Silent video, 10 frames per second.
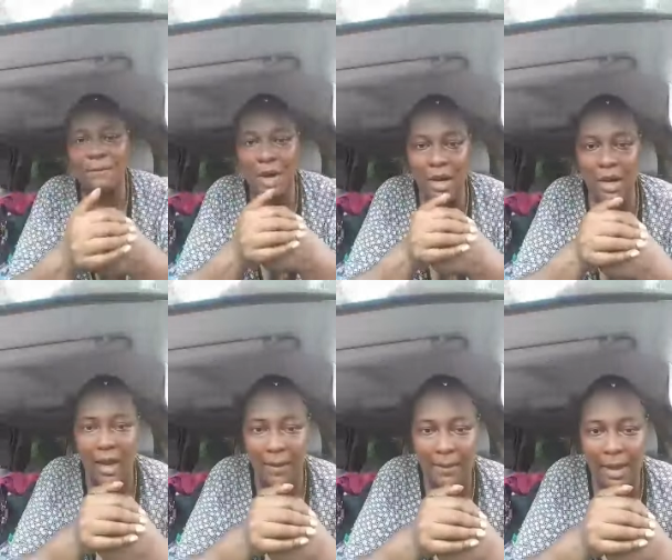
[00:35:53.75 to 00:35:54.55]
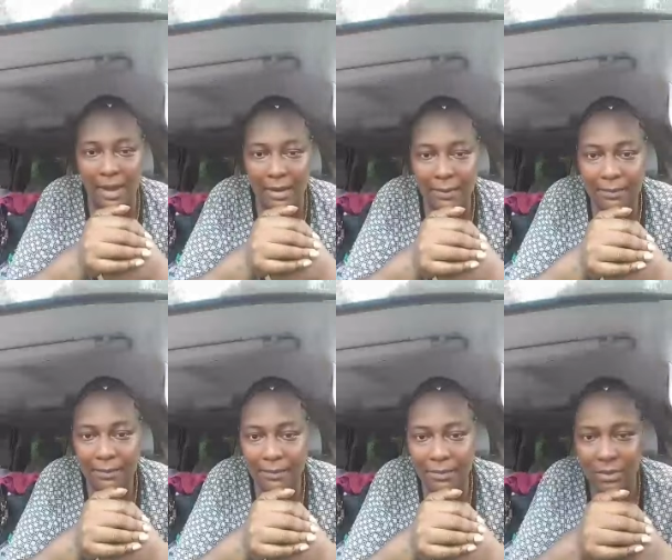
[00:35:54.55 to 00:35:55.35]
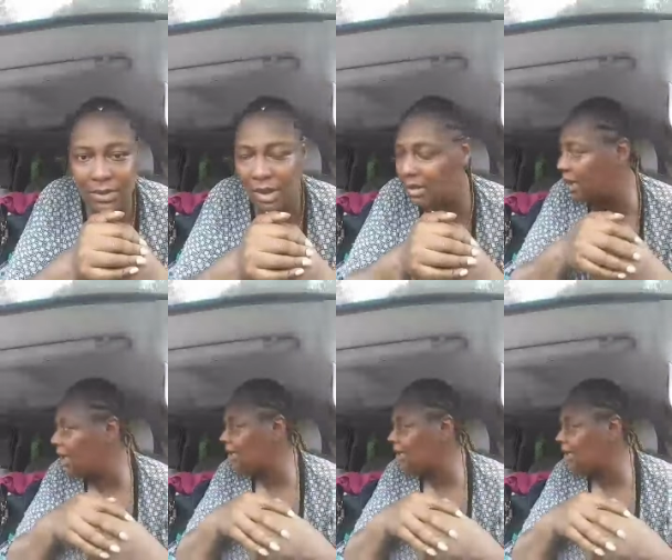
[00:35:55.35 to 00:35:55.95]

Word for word: the fuck up. Turn on